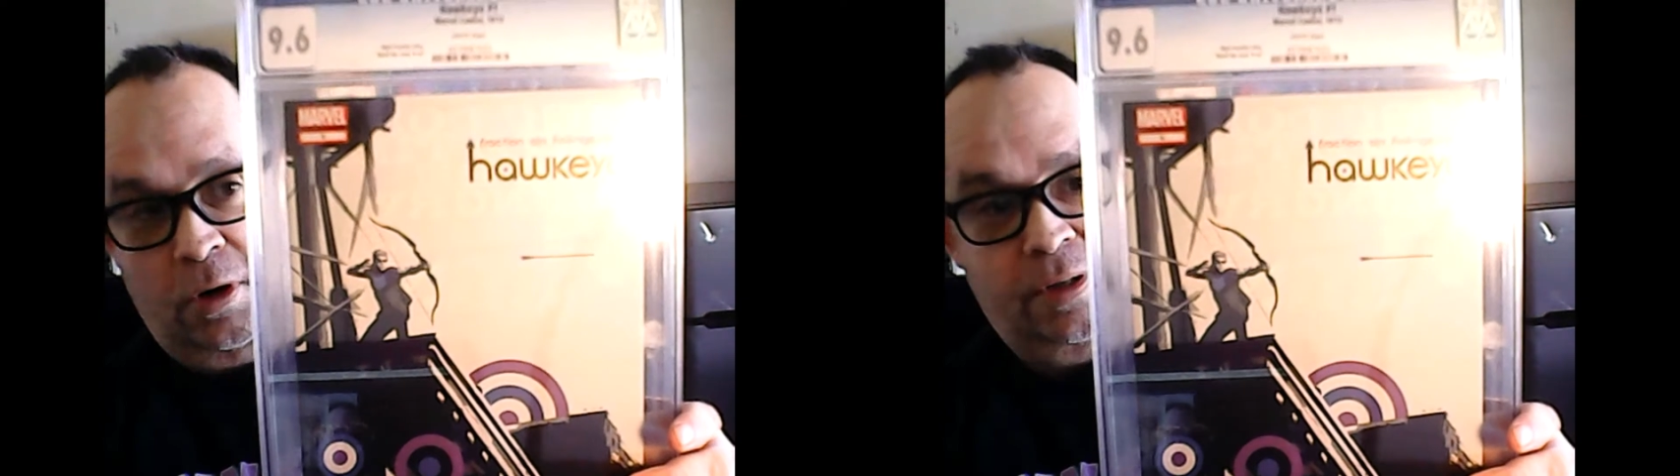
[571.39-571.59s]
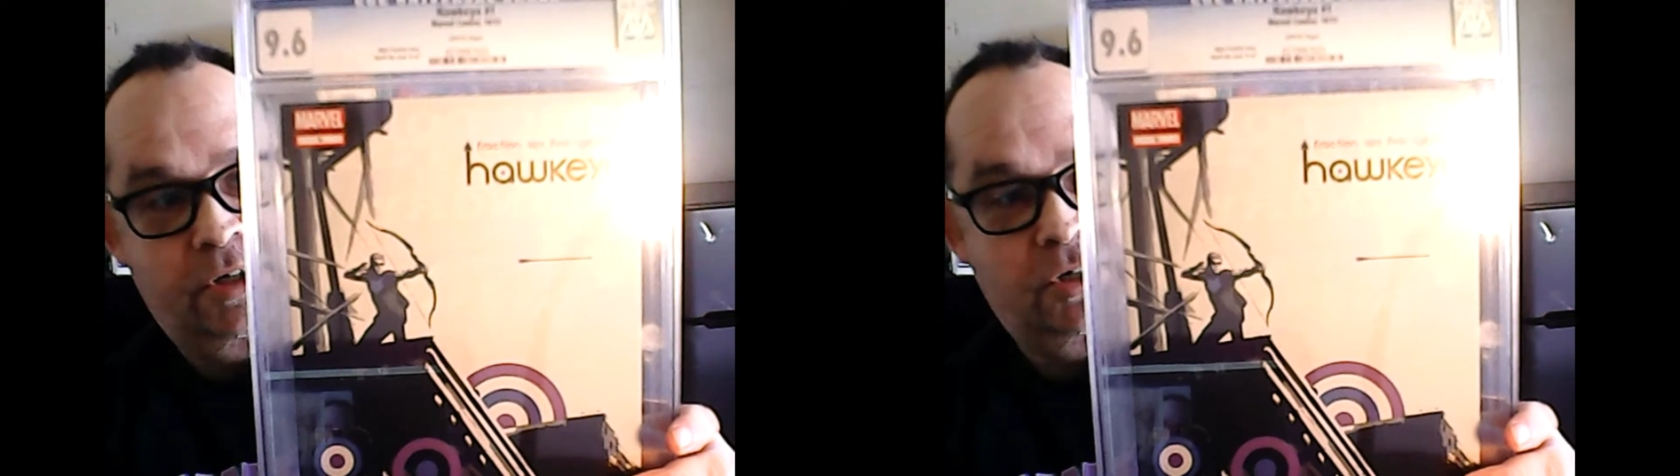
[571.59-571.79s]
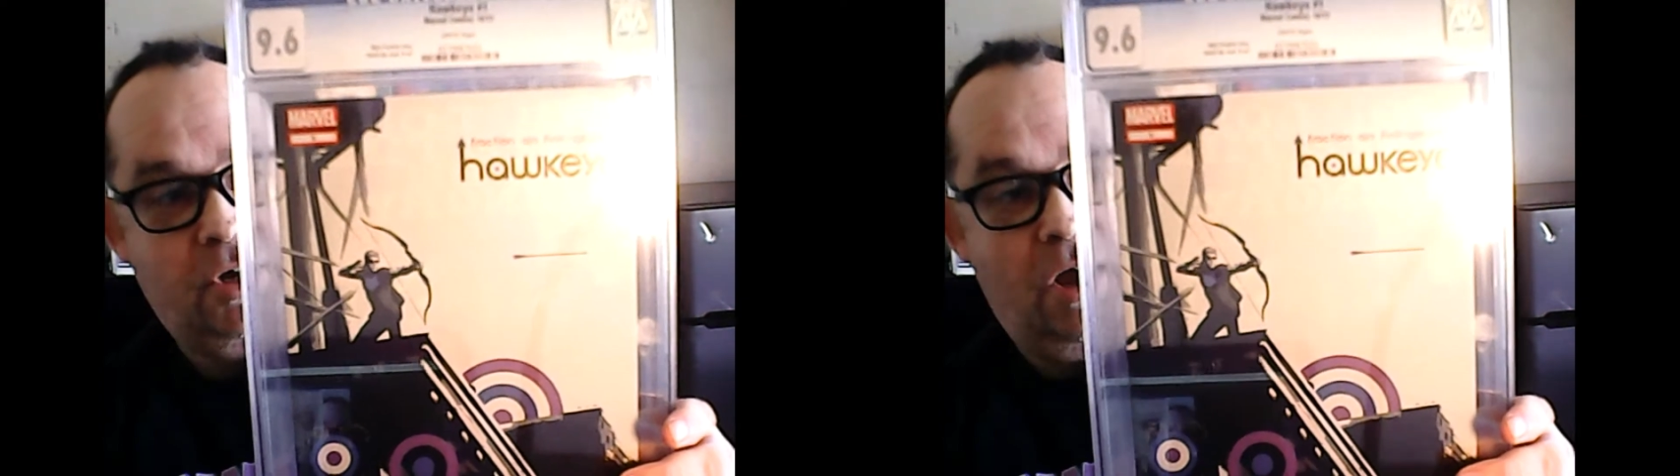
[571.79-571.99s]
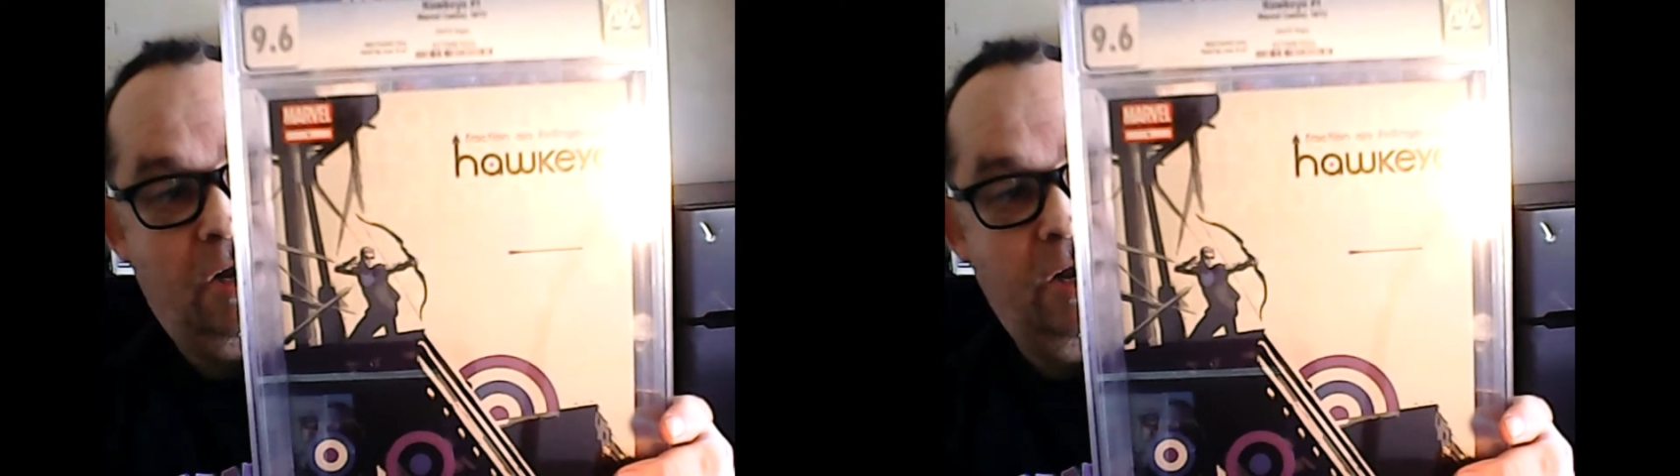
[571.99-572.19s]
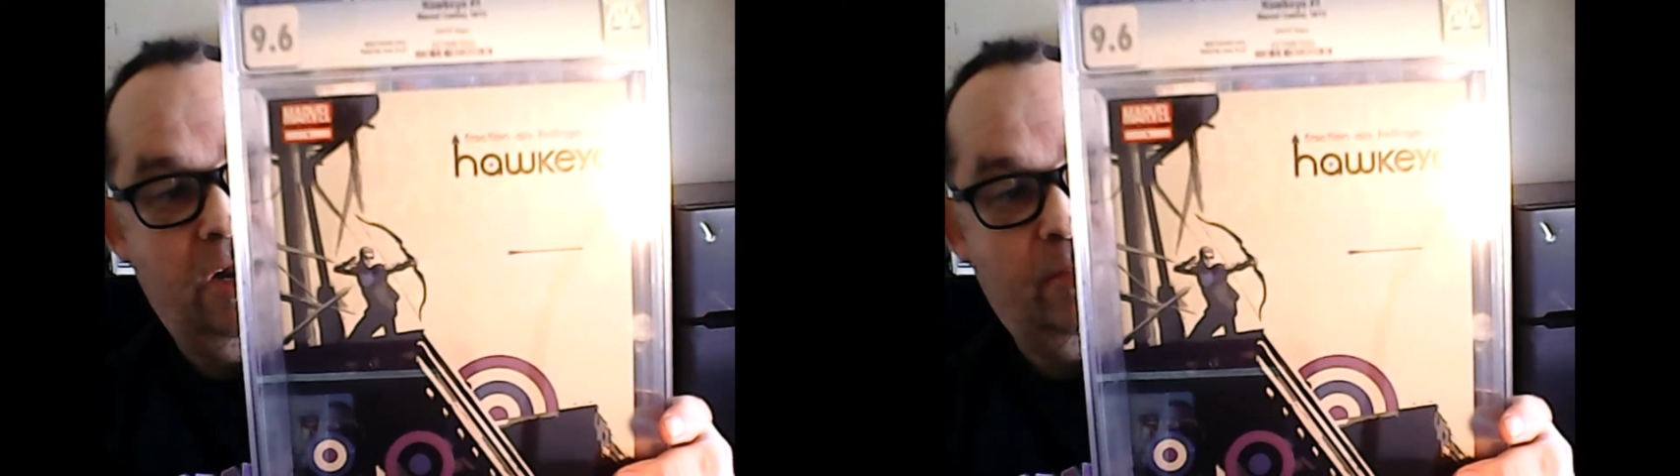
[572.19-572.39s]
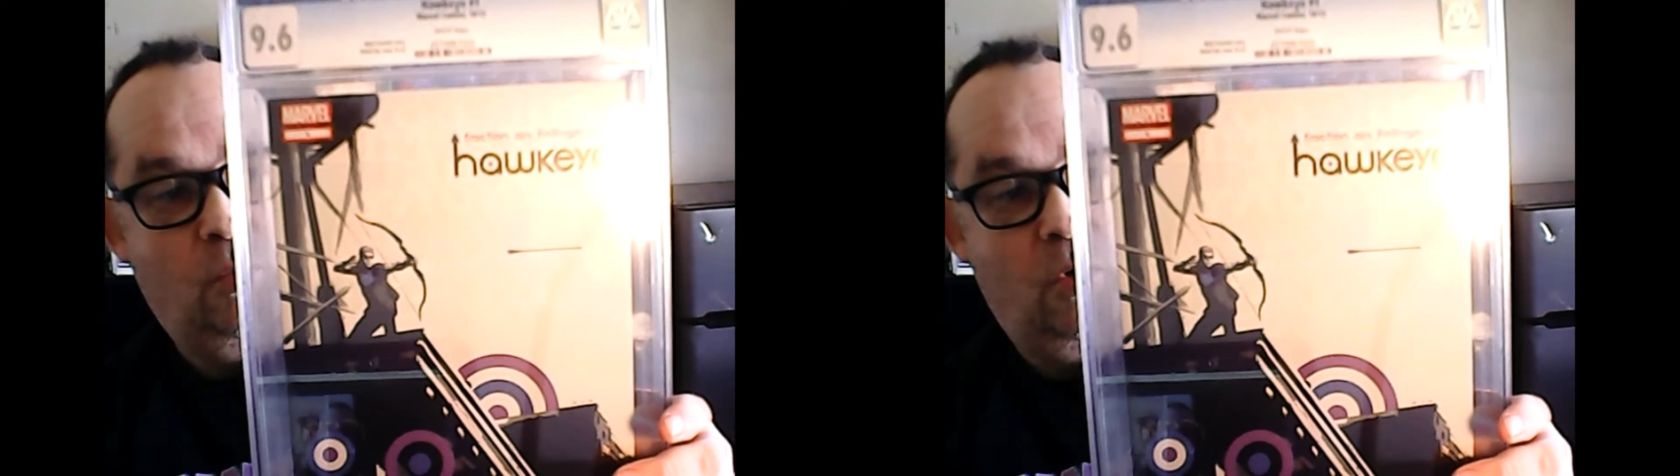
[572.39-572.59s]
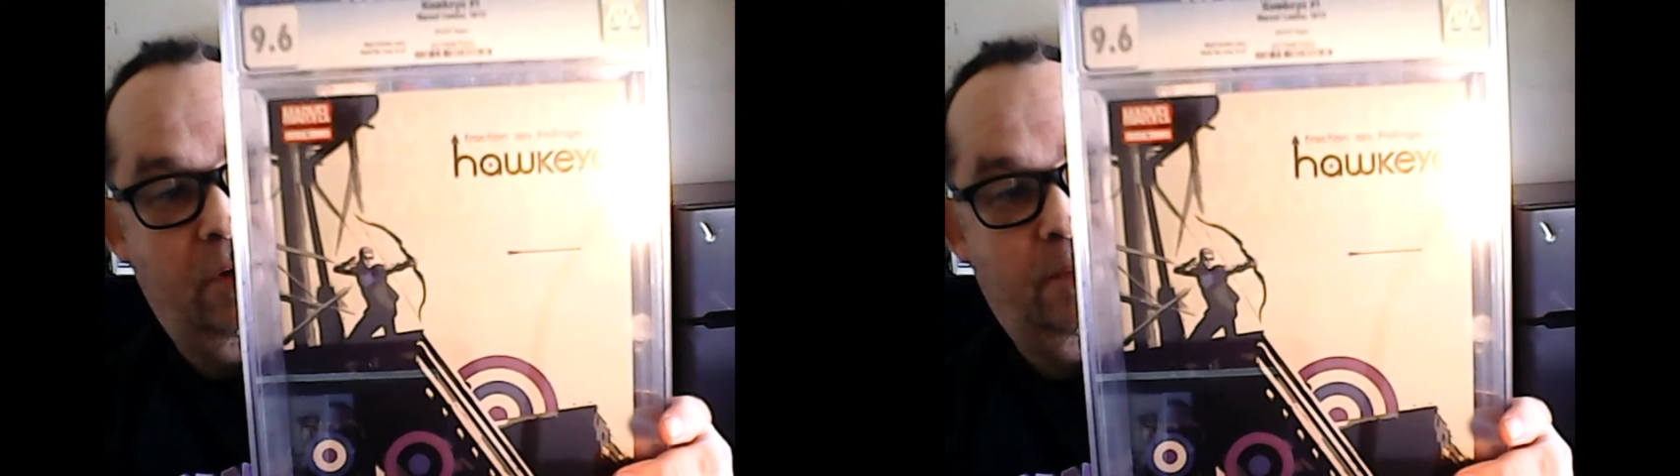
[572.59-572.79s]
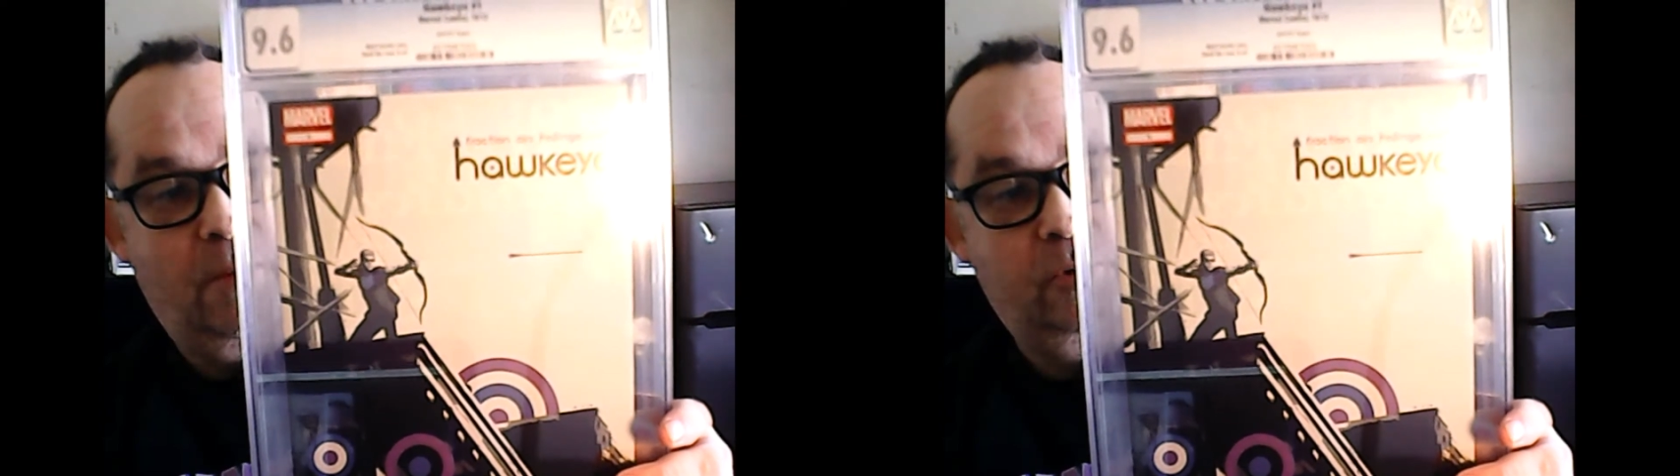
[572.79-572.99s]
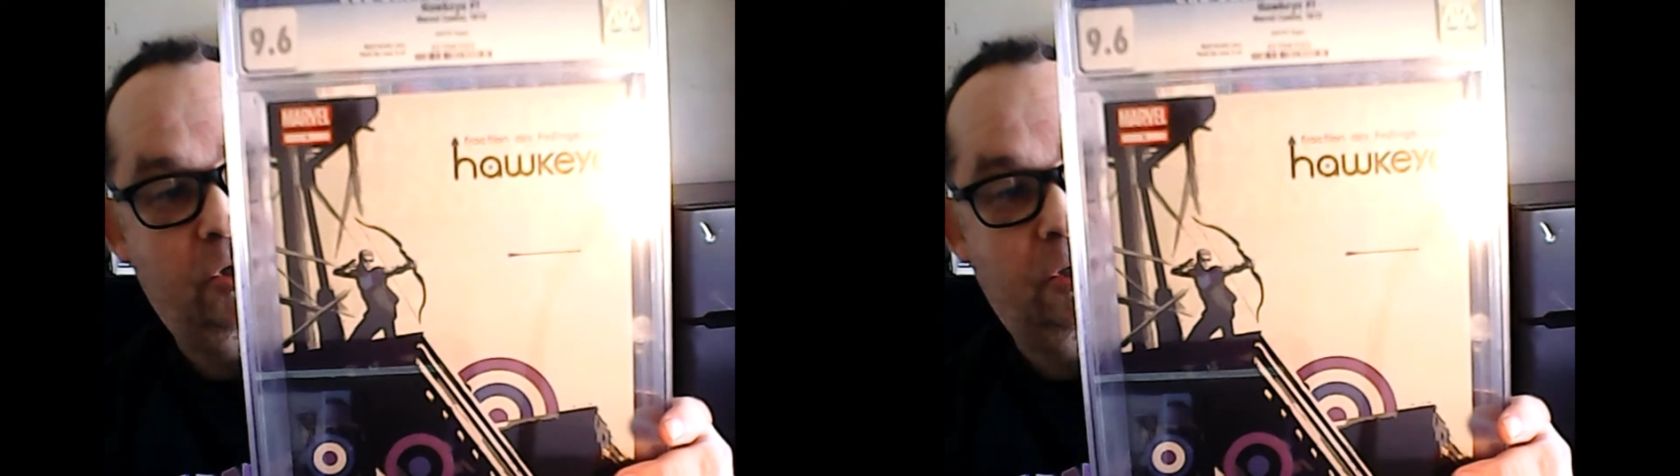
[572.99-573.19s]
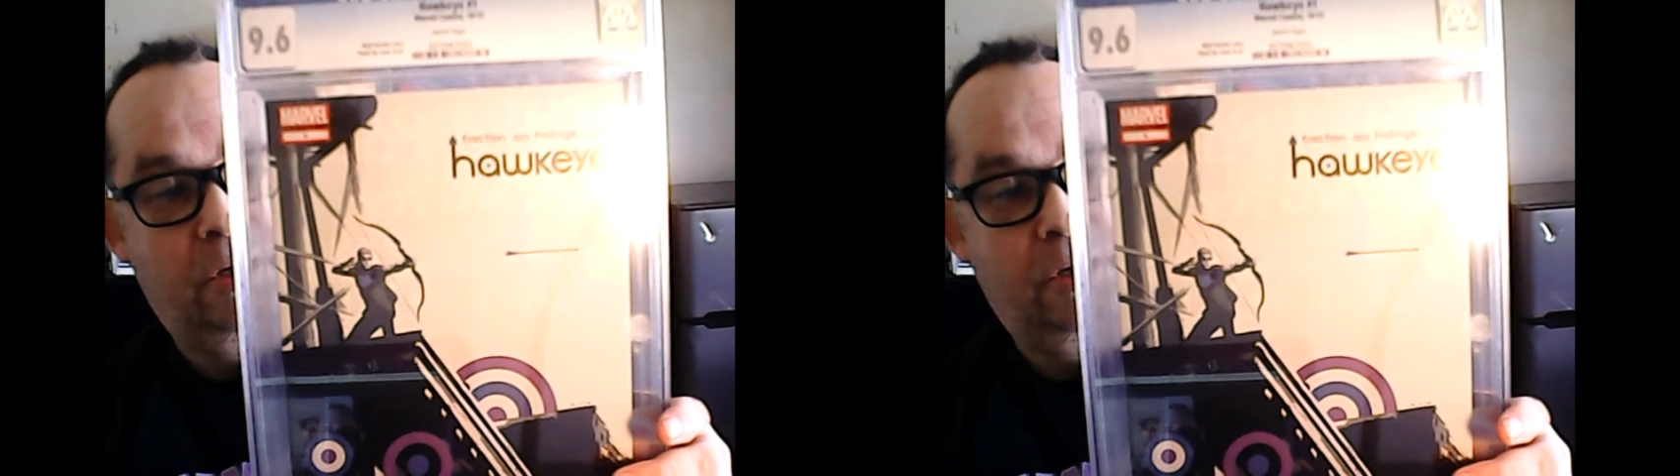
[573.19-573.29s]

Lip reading: This is Hawkeye #1, published